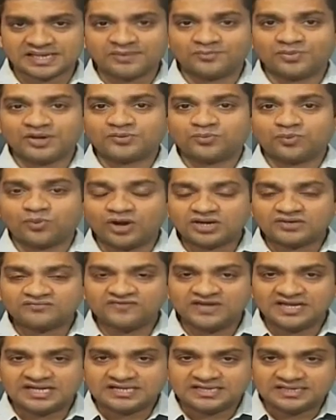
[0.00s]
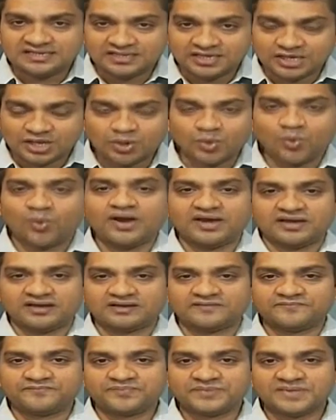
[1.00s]
but what we
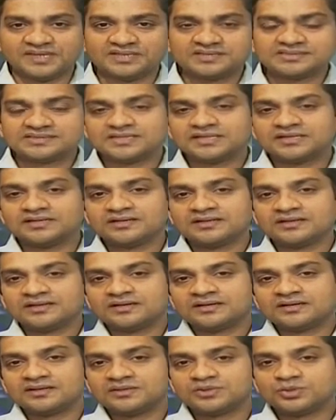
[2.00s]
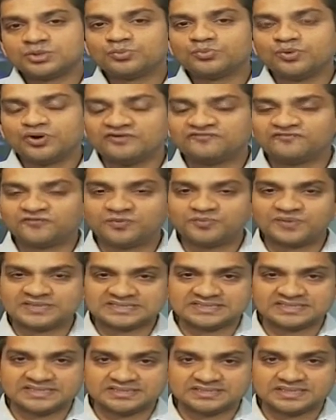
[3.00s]
require is
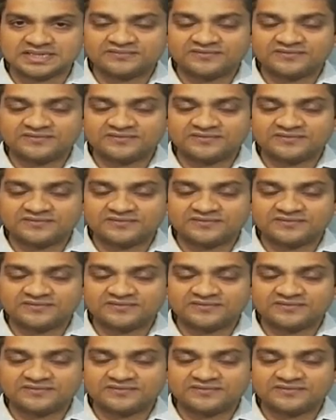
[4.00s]
2.4%.